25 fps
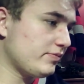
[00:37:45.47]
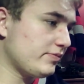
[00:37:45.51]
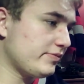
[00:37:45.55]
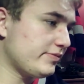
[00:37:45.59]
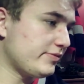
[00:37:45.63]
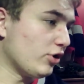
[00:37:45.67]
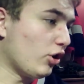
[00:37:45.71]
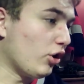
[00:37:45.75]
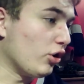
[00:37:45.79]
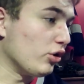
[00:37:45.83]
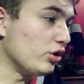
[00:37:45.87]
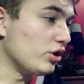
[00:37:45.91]

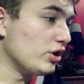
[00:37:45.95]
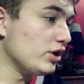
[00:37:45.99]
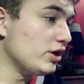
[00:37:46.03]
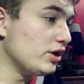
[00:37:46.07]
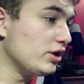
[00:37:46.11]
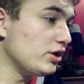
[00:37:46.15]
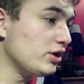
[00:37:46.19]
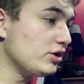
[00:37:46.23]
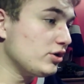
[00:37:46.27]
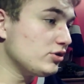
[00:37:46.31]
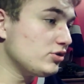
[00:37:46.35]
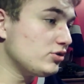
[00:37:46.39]
Oh,
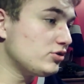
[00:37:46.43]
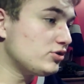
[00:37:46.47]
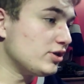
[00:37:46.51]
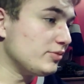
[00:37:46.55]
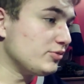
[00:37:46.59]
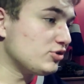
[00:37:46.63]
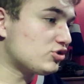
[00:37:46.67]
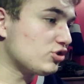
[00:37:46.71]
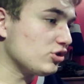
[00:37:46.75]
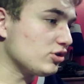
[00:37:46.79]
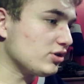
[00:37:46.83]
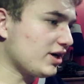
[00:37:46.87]

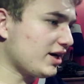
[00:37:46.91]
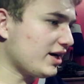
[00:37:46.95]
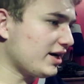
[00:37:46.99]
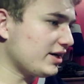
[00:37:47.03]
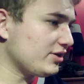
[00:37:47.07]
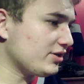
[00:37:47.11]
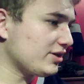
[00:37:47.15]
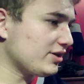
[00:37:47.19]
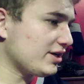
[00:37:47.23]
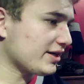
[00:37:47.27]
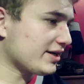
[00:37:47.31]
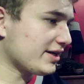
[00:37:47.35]
Timmy stood... Oh,
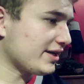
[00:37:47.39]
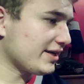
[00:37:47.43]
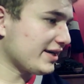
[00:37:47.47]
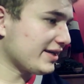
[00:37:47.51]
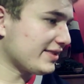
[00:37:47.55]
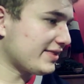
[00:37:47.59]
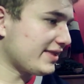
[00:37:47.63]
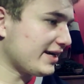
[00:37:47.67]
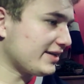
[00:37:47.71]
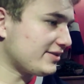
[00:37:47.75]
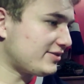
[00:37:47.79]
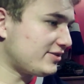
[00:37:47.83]
you're not going to get
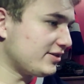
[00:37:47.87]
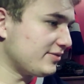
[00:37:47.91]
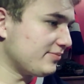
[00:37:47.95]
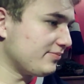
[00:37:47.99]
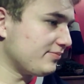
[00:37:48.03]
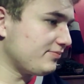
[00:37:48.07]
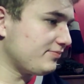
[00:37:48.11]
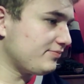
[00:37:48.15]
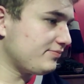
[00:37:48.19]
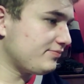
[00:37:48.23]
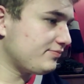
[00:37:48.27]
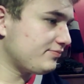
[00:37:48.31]
that, Tim.
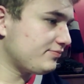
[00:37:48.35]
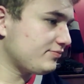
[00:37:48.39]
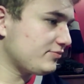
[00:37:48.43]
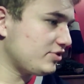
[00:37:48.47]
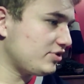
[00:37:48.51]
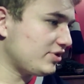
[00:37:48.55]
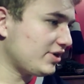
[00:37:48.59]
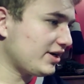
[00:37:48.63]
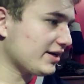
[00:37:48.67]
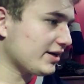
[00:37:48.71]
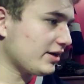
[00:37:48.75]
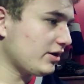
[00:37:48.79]
You're
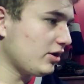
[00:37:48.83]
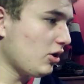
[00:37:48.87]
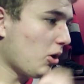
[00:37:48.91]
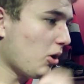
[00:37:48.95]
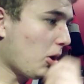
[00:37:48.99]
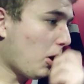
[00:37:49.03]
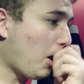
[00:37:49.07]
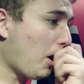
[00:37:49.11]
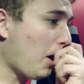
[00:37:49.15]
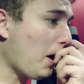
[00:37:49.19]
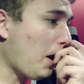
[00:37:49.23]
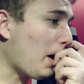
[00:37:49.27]
not...
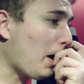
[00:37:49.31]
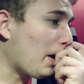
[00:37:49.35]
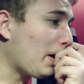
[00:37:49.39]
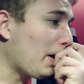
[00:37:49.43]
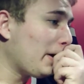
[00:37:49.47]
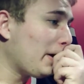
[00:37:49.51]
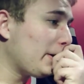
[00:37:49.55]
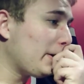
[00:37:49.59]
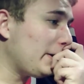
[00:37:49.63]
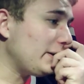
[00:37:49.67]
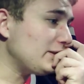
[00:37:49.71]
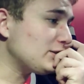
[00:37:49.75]
Oh,
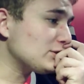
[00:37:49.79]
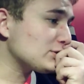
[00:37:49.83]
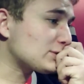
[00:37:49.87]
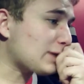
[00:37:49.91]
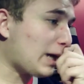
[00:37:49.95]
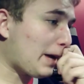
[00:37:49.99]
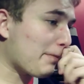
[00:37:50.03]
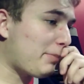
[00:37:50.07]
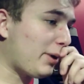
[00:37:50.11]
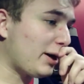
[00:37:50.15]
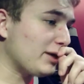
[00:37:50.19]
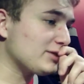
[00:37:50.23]
he just
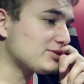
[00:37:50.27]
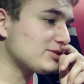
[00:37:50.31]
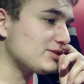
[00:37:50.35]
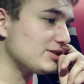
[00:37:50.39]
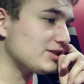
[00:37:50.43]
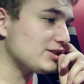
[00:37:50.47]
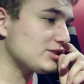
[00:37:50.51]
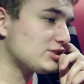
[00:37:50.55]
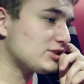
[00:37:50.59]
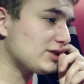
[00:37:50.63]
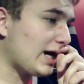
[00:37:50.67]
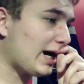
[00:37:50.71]
got punched in
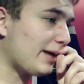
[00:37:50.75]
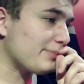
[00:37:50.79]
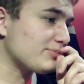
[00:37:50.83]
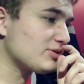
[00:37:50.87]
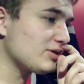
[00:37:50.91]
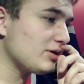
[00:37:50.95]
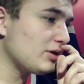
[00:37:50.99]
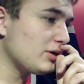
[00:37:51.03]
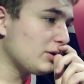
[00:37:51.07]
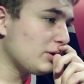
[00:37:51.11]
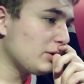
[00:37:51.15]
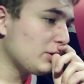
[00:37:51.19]
the chops.
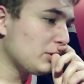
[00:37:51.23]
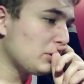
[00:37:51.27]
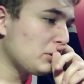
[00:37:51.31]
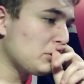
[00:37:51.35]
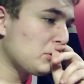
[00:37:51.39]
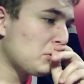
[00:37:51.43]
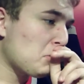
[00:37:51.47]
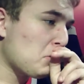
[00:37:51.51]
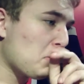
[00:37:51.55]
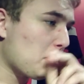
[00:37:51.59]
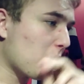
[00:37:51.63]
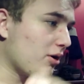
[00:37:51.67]

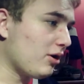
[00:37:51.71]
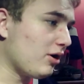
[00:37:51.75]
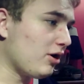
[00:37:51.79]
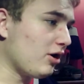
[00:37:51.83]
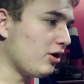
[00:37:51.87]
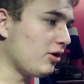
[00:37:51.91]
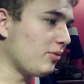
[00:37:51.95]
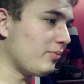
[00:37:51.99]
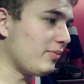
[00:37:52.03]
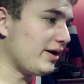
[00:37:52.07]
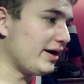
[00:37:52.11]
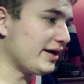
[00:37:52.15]

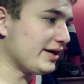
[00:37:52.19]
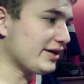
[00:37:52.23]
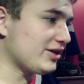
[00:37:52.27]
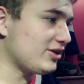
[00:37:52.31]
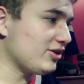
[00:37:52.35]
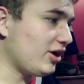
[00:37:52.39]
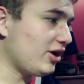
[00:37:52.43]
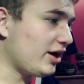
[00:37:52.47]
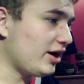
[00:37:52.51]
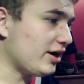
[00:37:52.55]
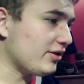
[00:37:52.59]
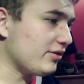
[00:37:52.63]
Oh, my
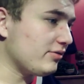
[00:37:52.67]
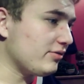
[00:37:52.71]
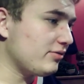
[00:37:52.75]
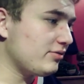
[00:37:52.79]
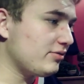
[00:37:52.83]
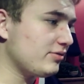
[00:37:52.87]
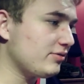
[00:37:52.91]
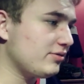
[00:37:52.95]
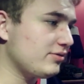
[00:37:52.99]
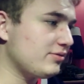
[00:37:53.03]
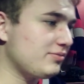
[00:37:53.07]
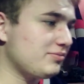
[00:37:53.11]
God.
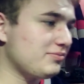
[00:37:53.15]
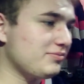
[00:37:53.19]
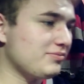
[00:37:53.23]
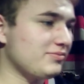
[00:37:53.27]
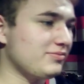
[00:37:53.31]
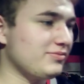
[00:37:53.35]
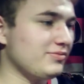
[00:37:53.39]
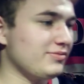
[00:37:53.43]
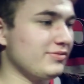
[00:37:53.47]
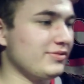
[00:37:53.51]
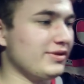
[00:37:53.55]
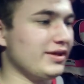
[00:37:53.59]

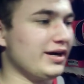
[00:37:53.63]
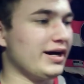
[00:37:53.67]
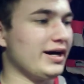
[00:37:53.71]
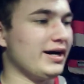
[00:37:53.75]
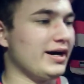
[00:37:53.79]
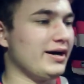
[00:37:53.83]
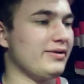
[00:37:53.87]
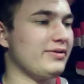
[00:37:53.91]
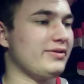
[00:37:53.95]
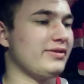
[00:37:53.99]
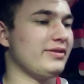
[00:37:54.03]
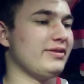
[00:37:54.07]

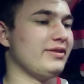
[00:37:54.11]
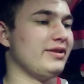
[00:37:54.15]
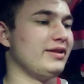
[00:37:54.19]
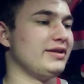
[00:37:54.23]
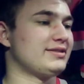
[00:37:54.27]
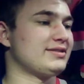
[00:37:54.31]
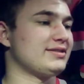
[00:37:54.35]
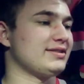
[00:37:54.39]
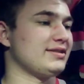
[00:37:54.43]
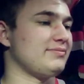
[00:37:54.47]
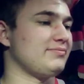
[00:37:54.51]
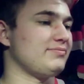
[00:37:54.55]
Nah,
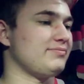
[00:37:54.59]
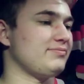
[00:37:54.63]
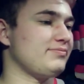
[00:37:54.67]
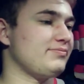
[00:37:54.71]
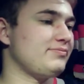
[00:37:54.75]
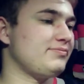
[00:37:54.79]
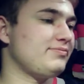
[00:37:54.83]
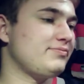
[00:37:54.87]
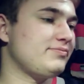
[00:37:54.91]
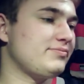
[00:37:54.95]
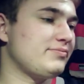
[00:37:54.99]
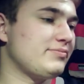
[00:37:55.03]
listen.
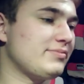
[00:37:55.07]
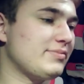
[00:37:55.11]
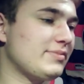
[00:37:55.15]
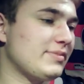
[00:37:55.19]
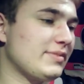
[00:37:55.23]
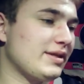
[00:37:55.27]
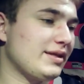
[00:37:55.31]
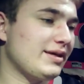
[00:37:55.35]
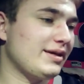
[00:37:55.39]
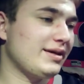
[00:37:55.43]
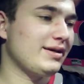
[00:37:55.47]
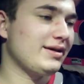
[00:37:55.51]

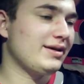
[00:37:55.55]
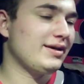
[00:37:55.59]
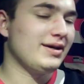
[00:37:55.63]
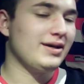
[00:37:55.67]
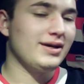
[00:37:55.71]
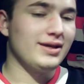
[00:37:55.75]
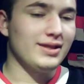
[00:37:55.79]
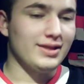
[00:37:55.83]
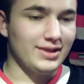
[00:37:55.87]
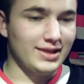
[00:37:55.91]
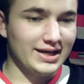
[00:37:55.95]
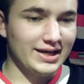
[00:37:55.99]

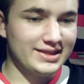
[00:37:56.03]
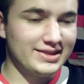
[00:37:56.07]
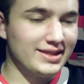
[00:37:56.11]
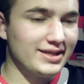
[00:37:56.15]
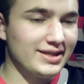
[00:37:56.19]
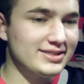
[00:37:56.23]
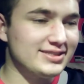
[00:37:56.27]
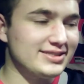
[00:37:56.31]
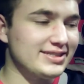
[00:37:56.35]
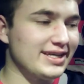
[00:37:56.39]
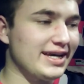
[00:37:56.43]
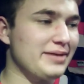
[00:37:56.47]
Like they
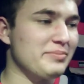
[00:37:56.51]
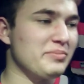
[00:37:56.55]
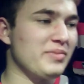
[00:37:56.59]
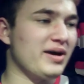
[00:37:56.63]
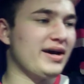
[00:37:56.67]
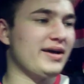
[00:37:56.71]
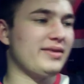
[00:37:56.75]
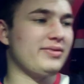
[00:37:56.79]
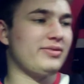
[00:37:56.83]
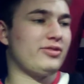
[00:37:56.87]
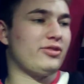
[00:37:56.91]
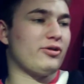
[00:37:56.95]
say,
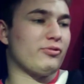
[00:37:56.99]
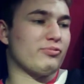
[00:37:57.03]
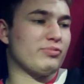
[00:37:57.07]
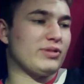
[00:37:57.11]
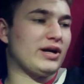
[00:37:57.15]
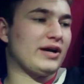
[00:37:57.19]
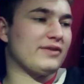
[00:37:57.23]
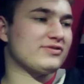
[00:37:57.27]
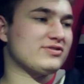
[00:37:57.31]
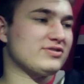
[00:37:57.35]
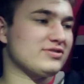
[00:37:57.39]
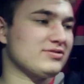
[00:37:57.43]
man, the
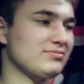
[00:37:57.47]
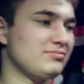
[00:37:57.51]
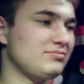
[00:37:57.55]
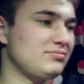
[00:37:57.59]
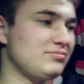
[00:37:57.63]
refs...